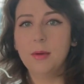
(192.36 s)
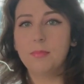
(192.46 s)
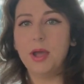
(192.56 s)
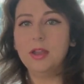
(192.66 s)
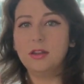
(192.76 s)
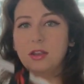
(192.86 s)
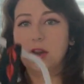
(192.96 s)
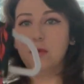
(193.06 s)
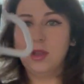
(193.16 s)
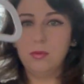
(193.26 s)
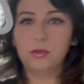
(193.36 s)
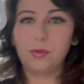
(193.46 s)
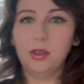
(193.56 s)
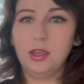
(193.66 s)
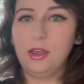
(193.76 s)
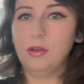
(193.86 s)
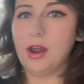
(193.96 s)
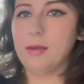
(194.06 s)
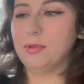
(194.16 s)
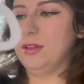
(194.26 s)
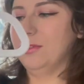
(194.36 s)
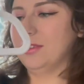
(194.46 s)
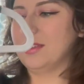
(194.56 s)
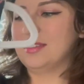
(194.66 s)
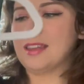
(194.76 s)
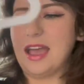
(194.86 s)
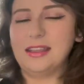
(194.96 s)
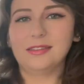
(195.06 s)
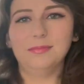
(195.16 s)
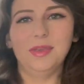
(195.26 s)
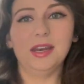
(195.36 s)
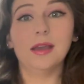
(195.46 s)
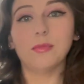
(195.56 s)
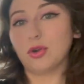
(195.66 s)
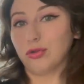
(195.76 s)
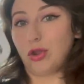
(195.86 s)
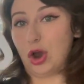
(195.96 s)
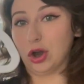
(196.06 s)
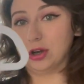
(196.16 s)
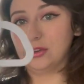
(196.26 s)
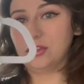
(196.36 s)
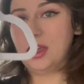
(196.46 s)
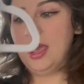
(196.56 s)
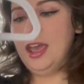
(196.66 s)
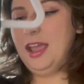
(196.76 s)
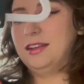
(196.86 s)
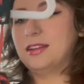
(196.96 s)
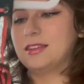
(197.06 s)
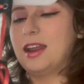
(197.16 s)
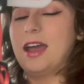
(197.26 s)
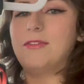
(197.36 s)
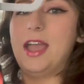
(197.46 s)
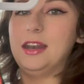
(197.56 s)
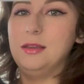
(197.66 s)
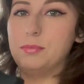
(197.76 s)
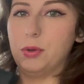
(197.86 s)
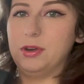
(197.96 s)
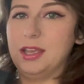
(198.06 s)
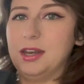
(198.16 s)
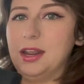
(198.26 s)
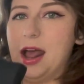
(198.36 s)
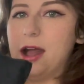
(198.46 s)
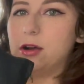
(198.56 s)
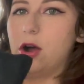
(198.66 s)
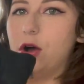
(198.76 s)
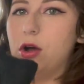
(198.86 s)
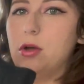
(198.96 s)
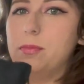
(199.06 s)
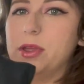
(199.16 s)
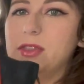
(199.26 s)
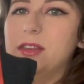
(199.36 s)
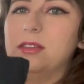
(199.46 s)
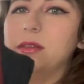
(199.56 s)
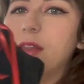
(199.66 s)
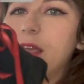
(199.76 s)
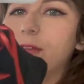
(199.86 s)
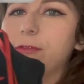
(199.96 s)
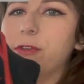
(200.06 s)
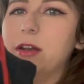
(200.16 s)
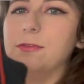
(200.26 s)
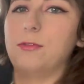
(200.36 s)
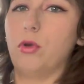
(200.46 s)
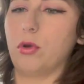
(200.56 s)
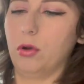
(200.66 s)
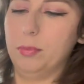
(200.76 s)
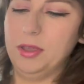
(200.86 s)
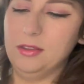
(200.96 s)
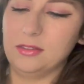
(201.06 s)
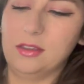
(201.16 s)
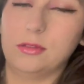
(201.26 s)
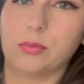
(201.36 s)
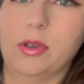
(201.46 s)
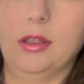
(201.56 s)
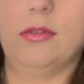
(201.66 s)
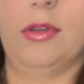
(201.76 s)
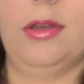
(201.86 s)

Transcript: but you know, it was really cute. I believe it's a size medium or large it doesn't have any boning in it at all, but this like front floral piece is really, really